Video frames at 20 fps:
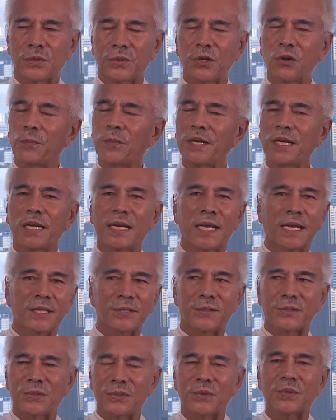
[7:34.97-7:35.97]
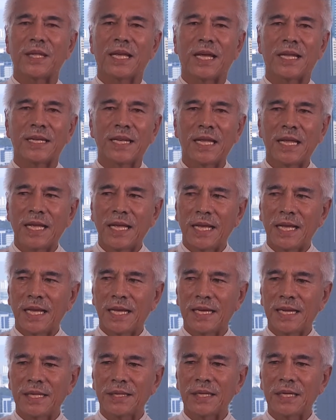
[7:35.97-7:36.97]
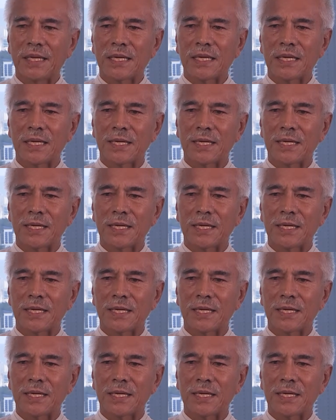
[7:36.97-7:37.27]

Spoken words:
Nobody likes to do that. And I think